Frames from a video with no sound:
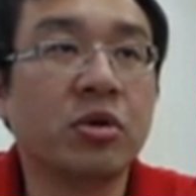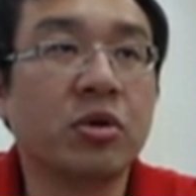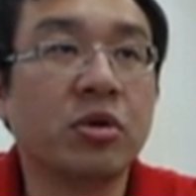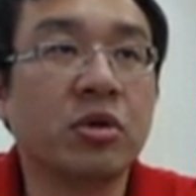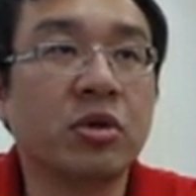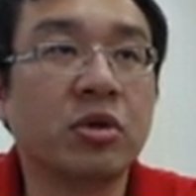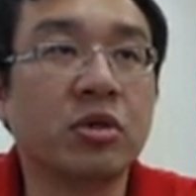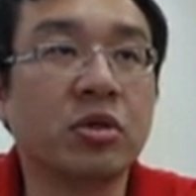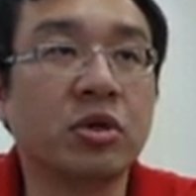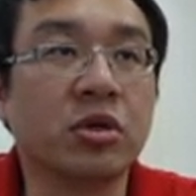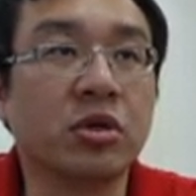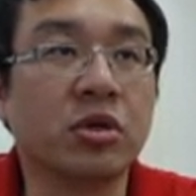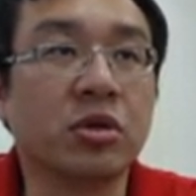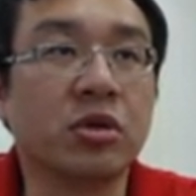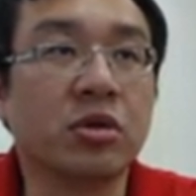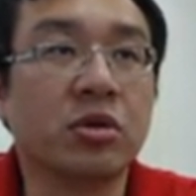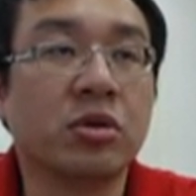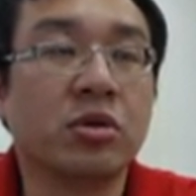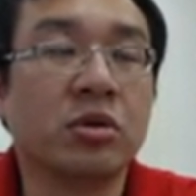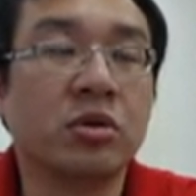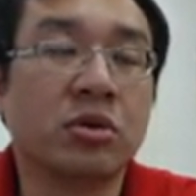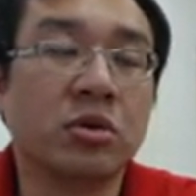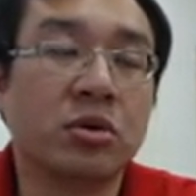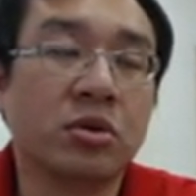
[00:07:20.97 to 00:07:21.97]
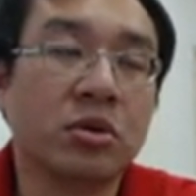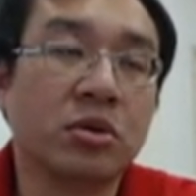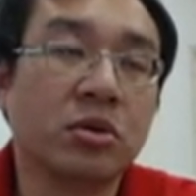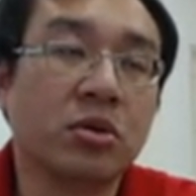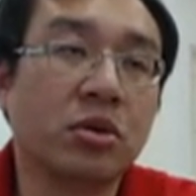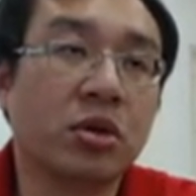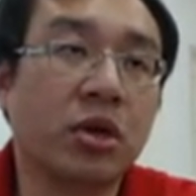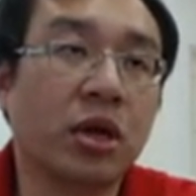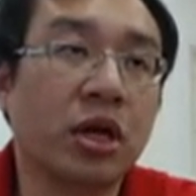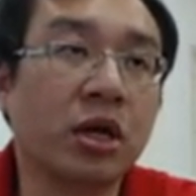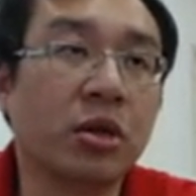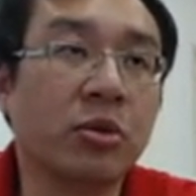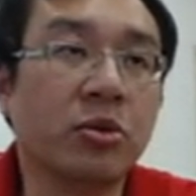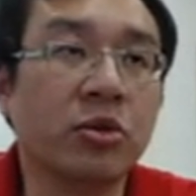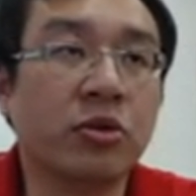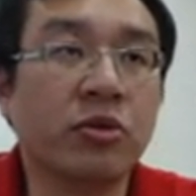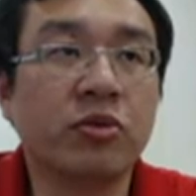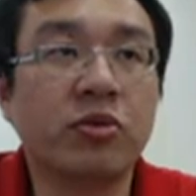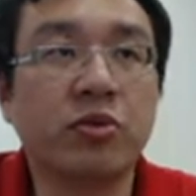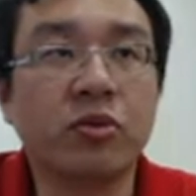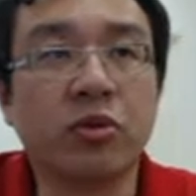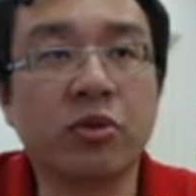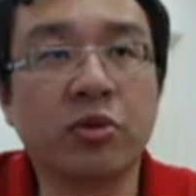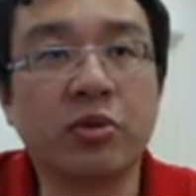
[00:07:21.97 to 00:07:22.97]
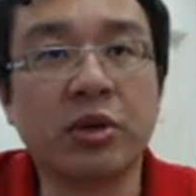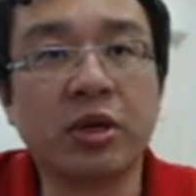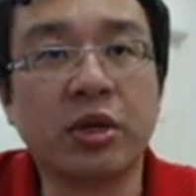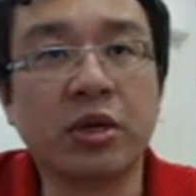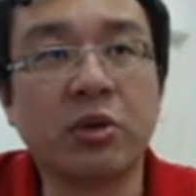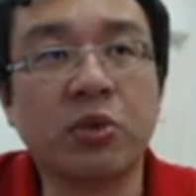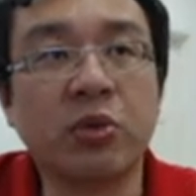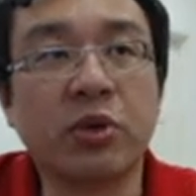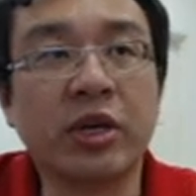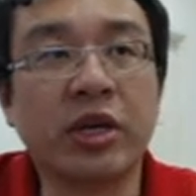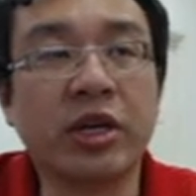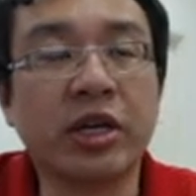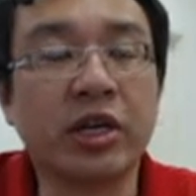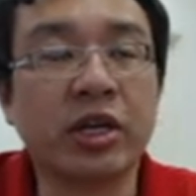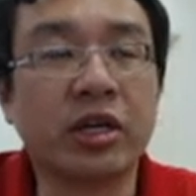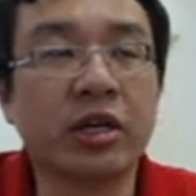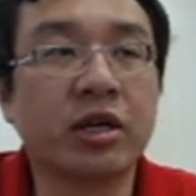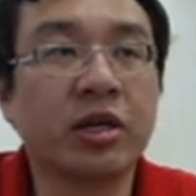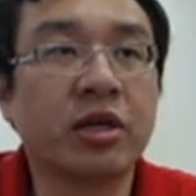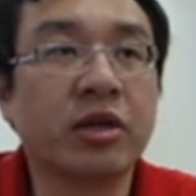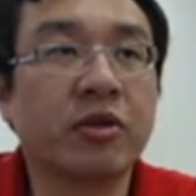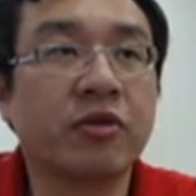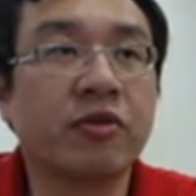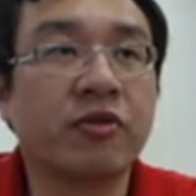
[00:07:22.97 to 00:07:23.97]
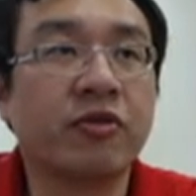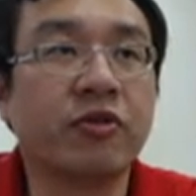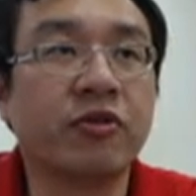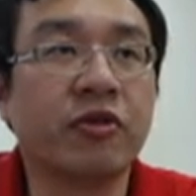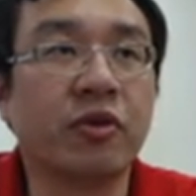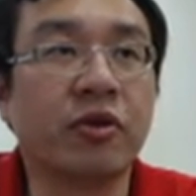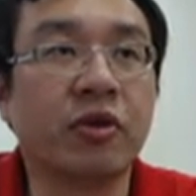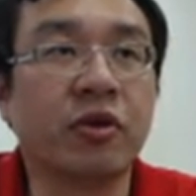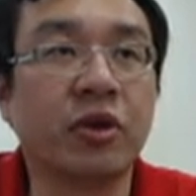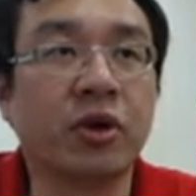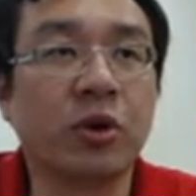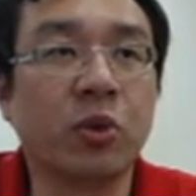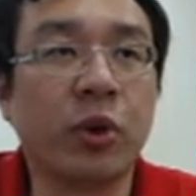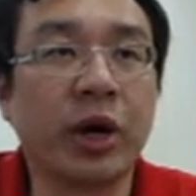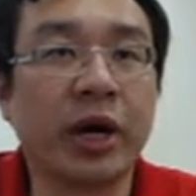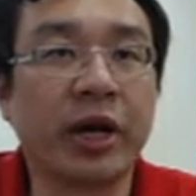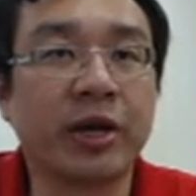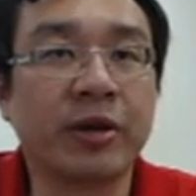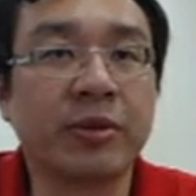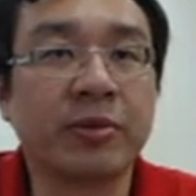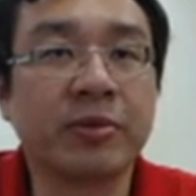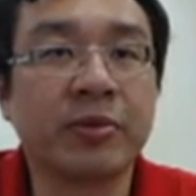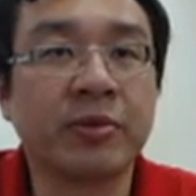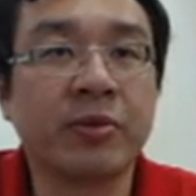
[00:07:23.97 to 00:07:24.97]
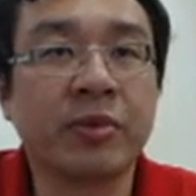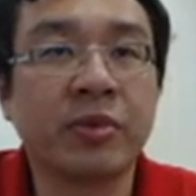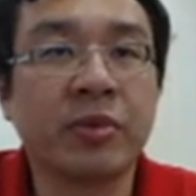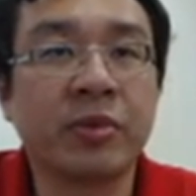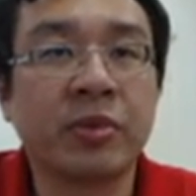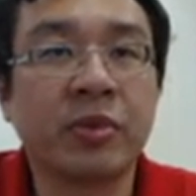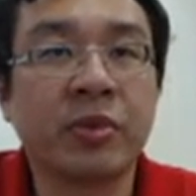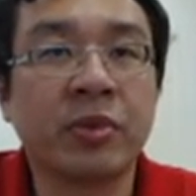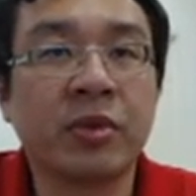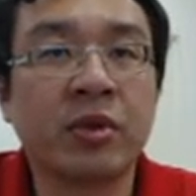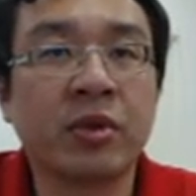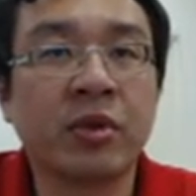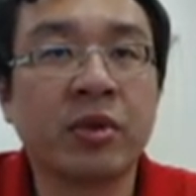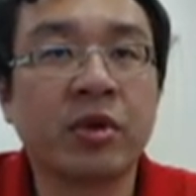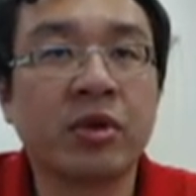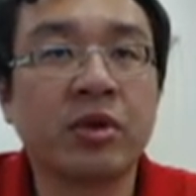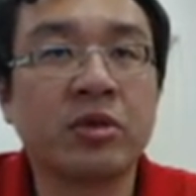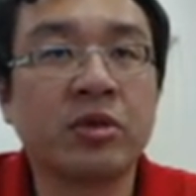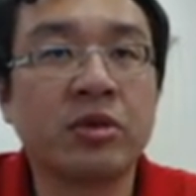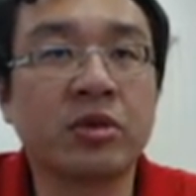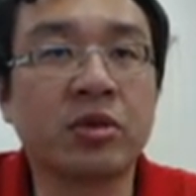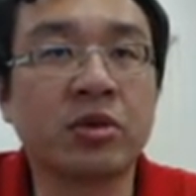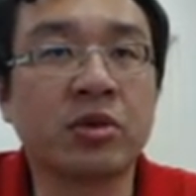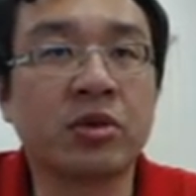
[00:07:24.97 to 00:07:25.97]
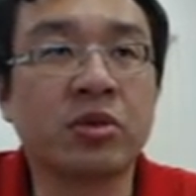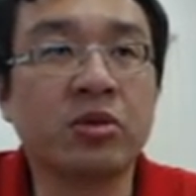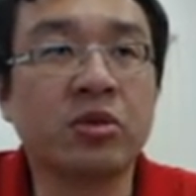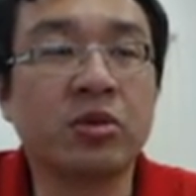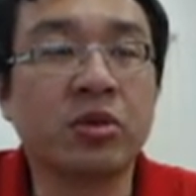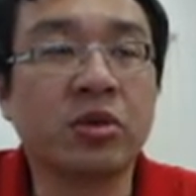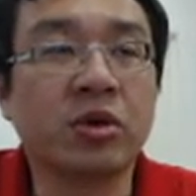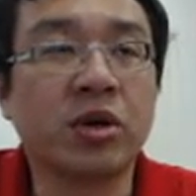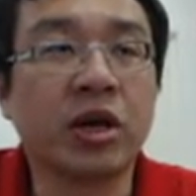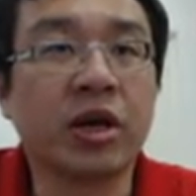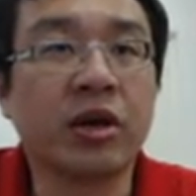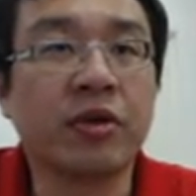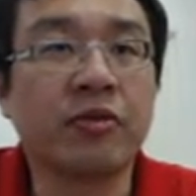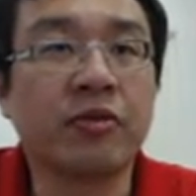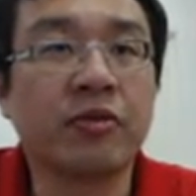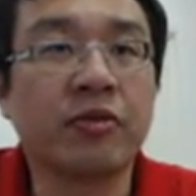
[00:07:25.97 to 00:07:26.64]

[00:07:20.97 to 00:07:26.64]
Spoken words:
so any move will be a winning for the white. So rook f